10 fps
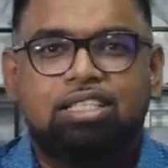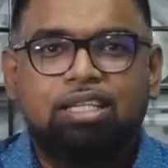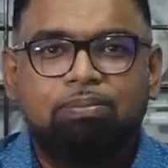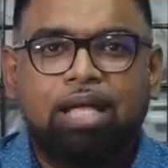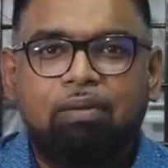
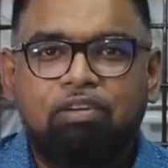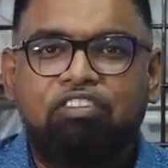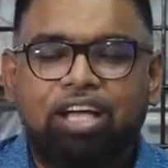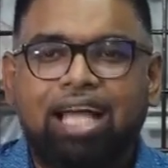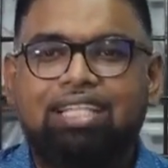Sometimes we
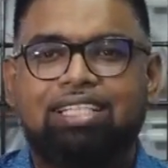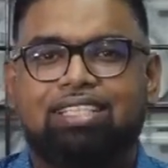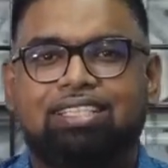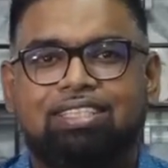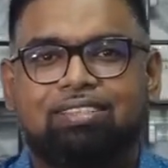forget
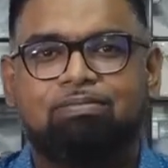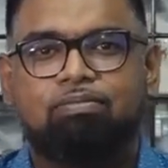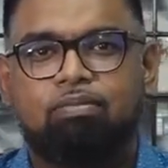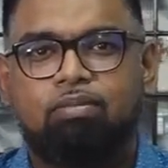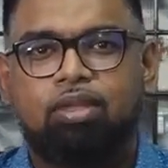this.
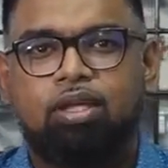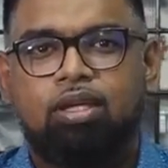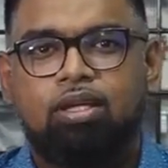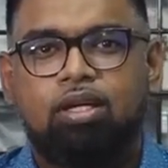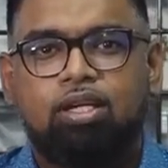
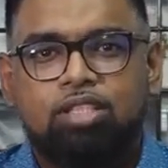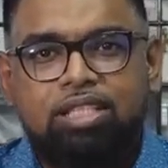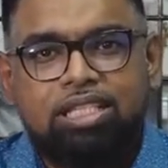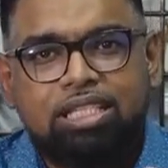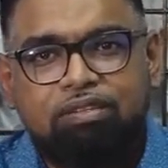So
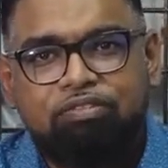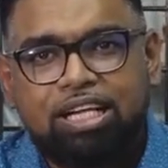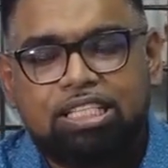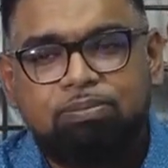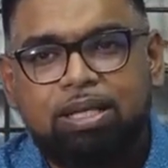this
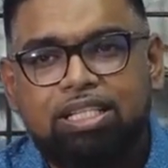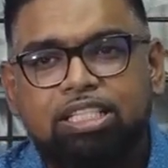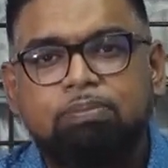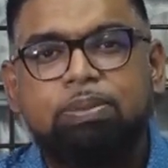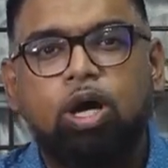investment
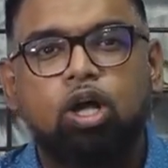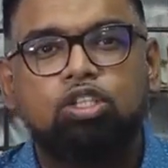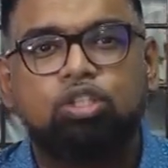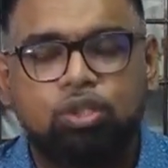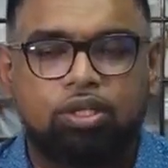is
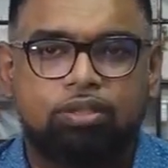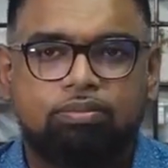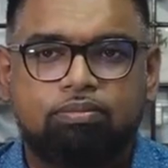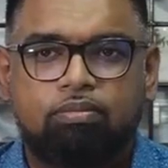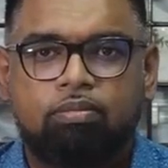beyond sugar.
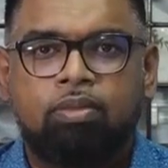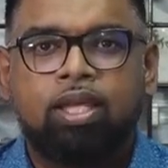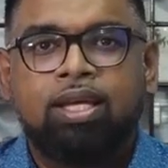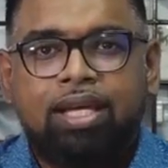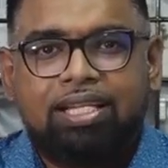
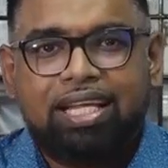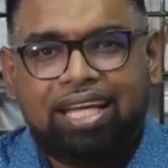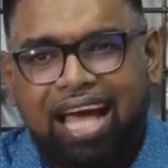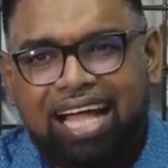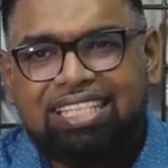It
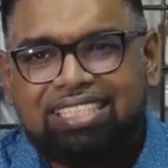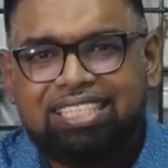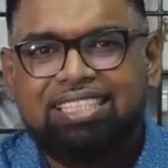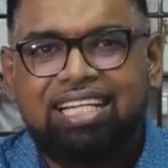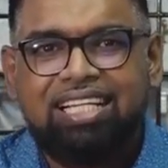
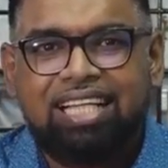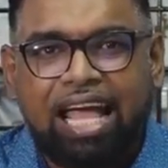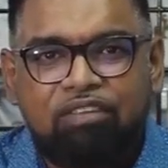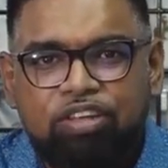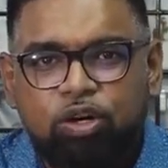enhances the
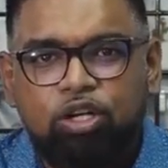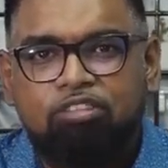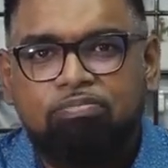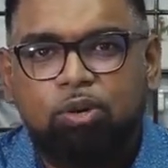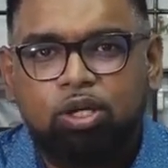livelihood
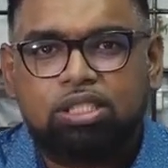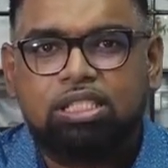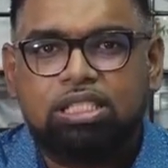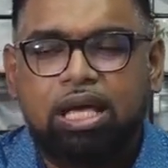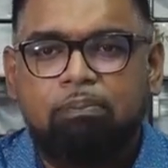of
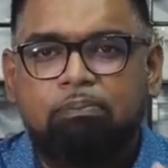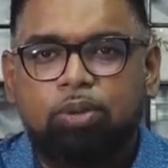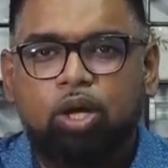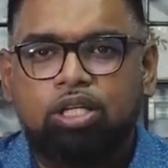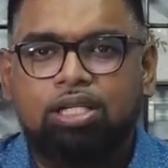persons
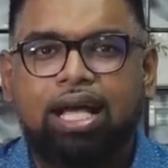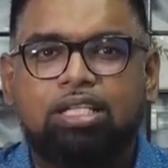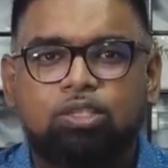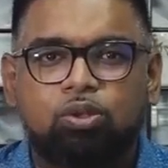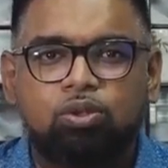employed at
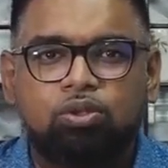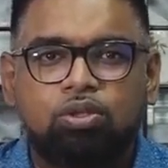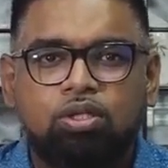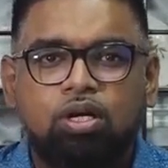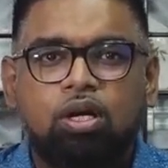GuySuCo,
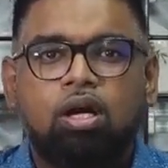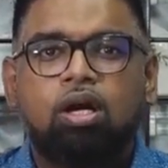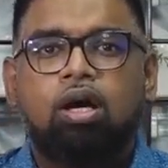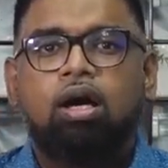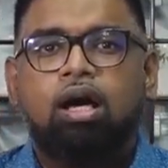
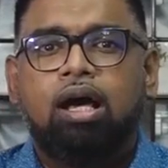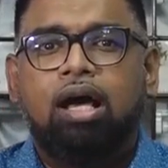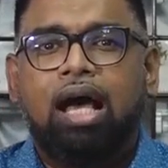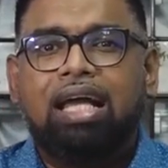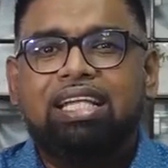
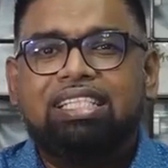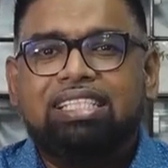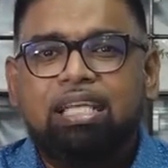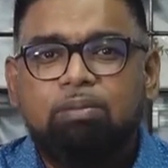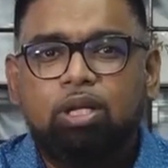and it
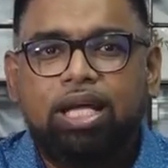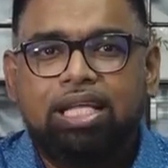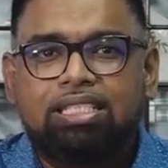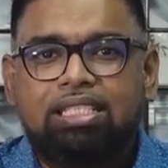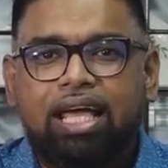
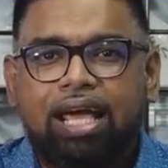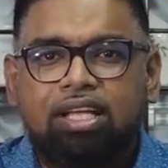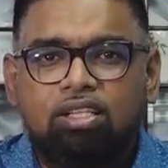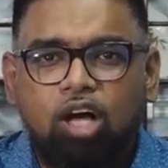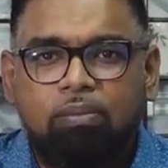stimulates
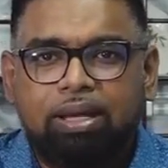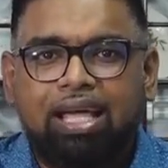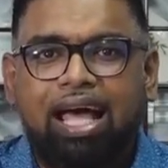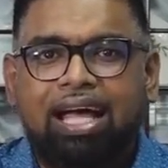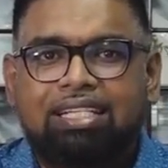
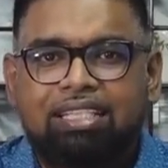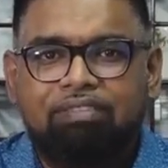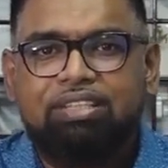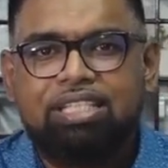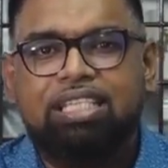economic
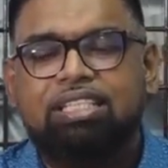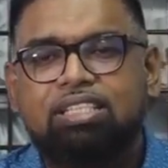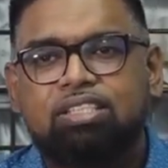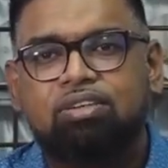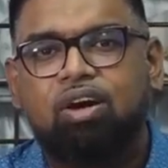activities
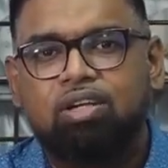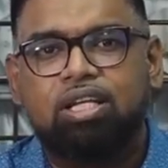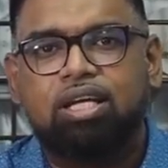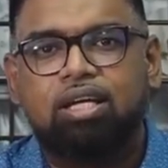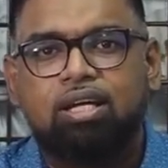in
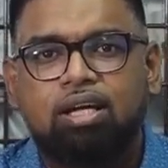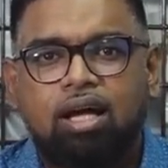surrounding